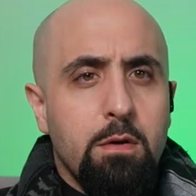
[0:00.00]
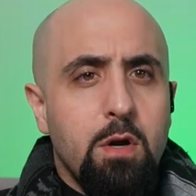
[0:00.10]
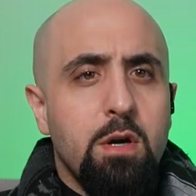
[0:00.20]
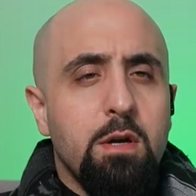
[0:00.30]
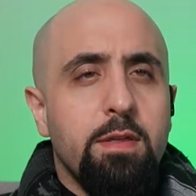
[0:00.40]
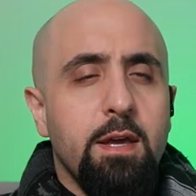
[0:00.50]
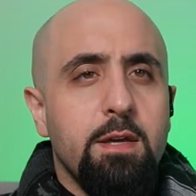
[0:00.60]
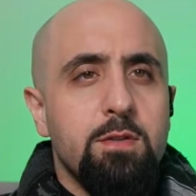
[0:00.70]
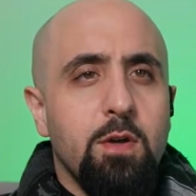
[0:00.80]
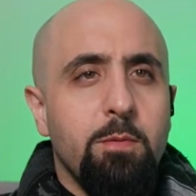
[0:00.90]
Kirk,
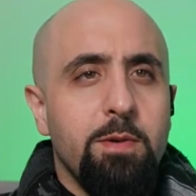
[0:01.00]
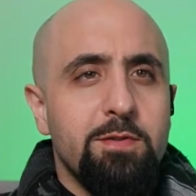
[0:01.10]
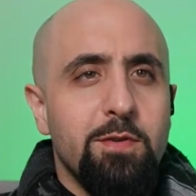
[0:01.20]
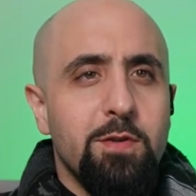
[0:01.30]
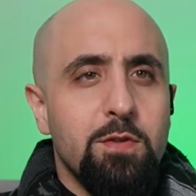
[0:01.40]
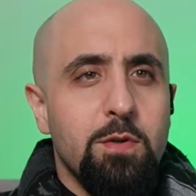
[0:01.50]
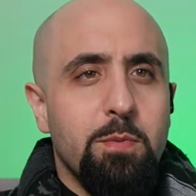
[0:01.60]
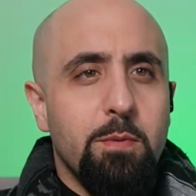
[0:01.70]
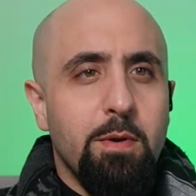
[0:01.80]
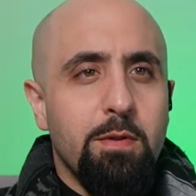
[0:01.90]
thank you so much for your
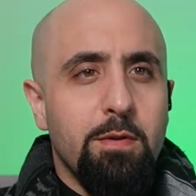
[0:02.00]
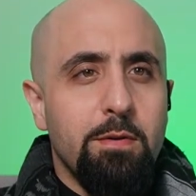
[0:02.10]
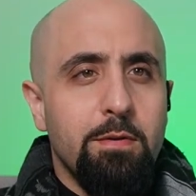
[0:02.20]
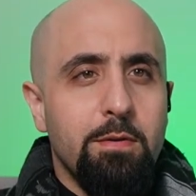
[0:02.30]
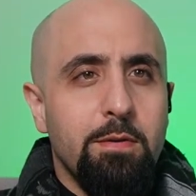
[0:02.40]
super, brother.